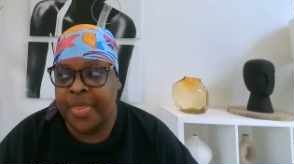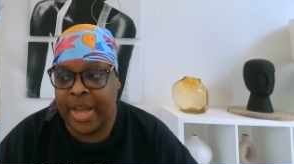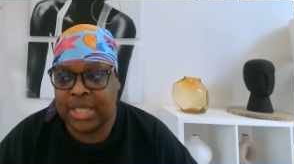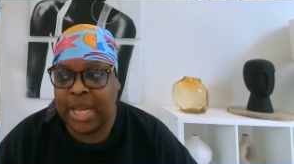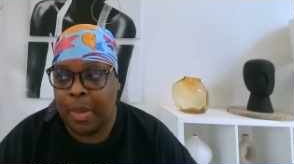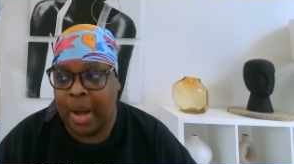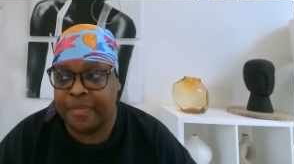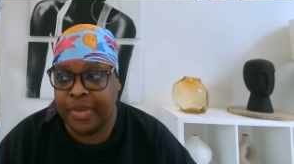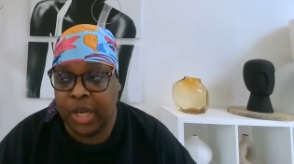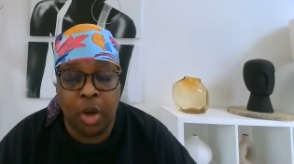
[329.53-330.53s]
That's how I
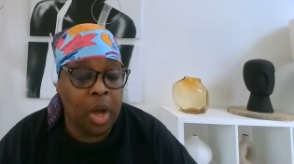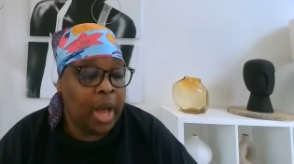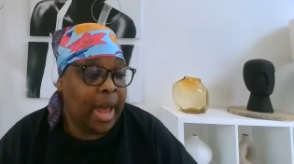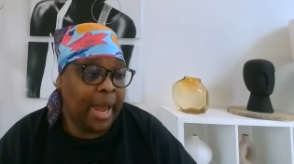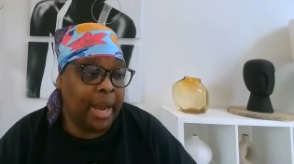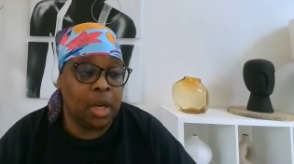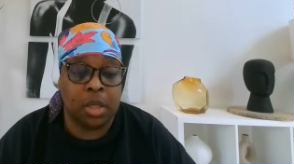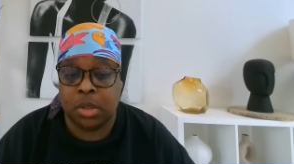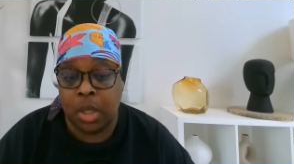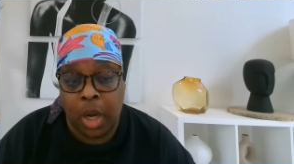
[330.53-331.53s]
feel. And
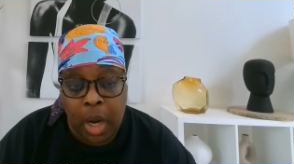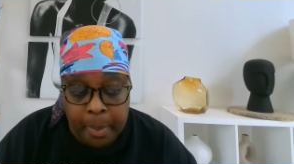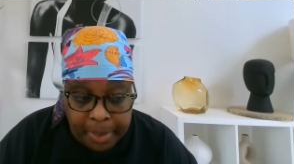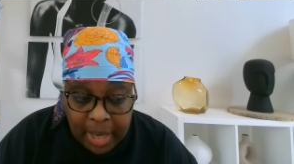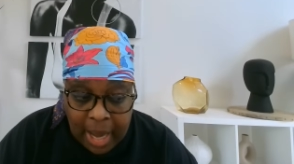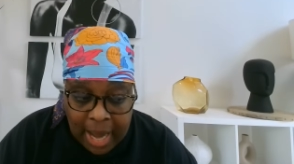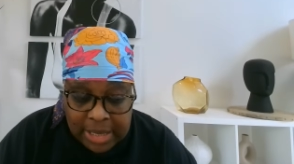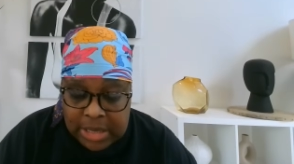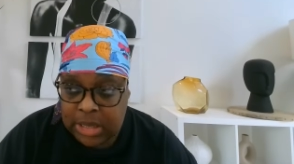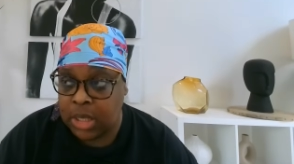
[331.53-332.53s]
to be
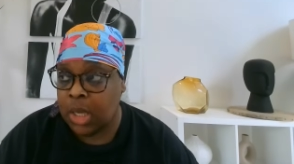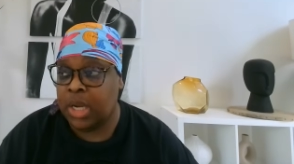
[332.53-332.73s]
honest,